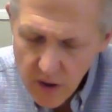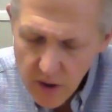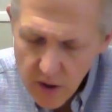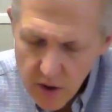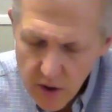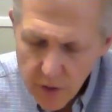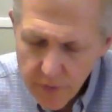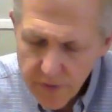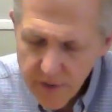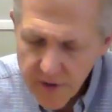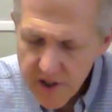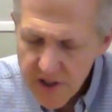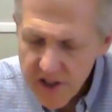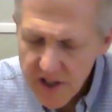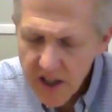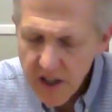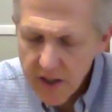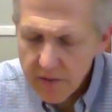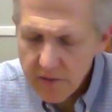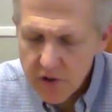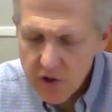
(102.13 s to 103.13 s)
who for the
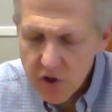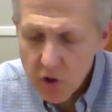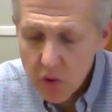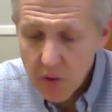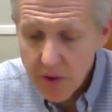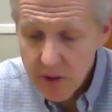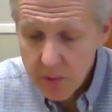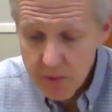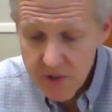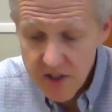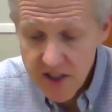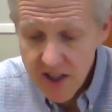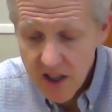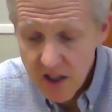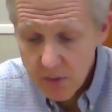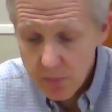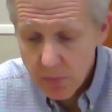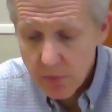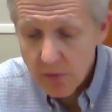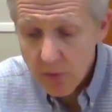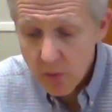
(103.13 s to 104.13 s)
sake of the joy that was
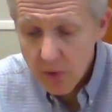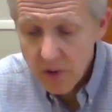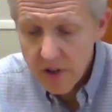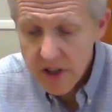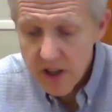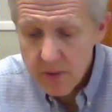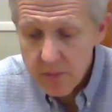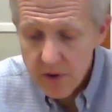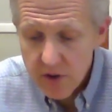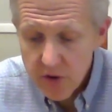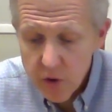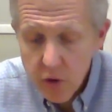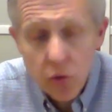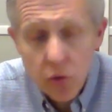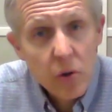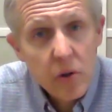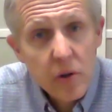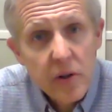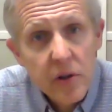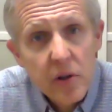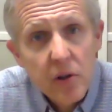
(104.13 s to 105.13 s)
set before him
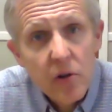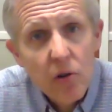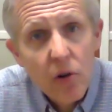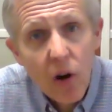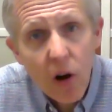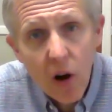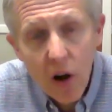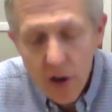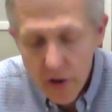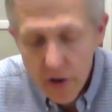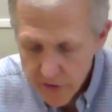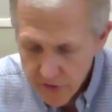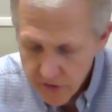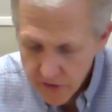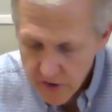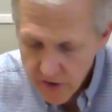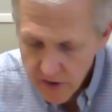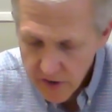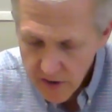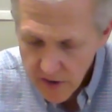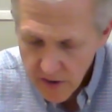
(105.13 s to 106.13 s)
endured the
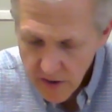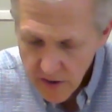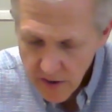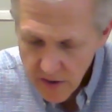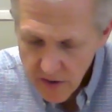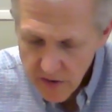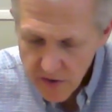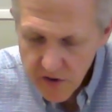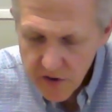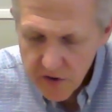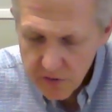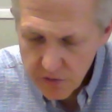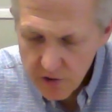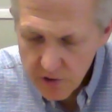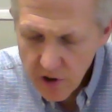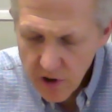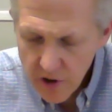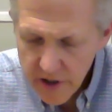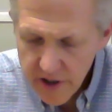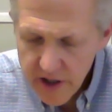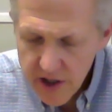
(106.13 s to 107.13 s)
cross,
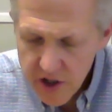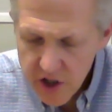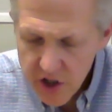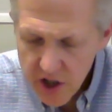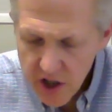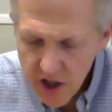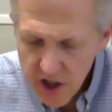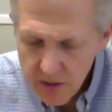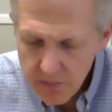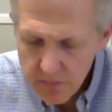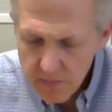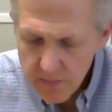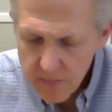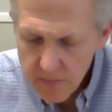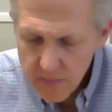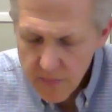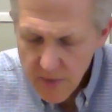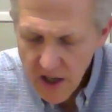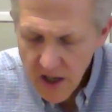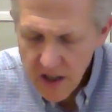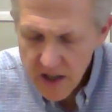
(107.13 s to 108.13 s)
disregarding its shame,
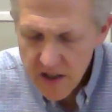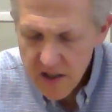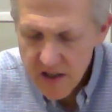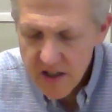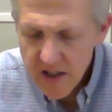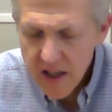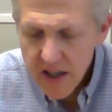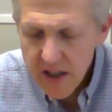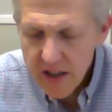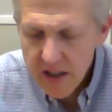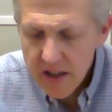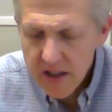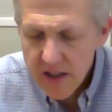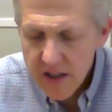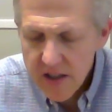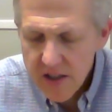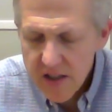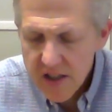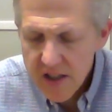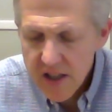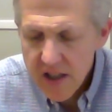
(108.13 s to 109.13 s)
and has taken
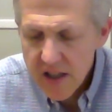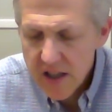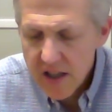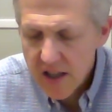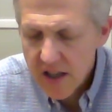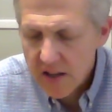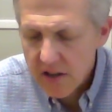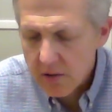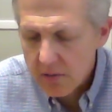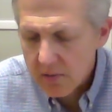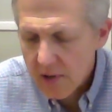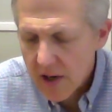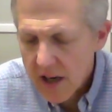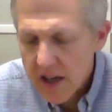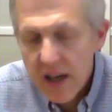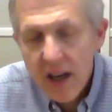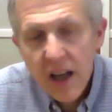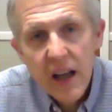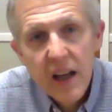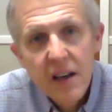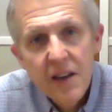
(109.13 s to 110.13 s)
his seat at the
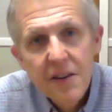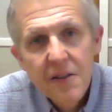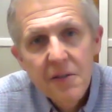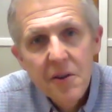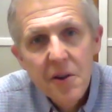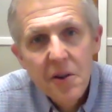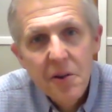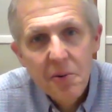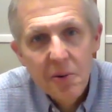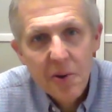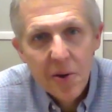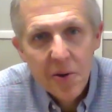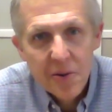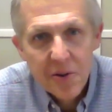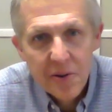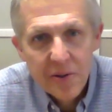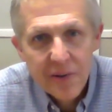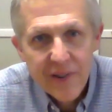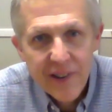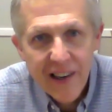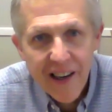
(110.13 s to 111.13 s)
right hand of the throne
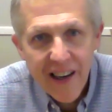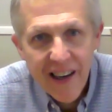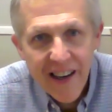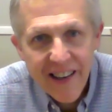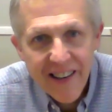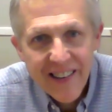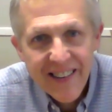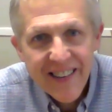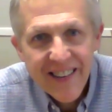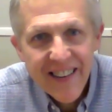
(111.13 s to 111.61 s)
of God."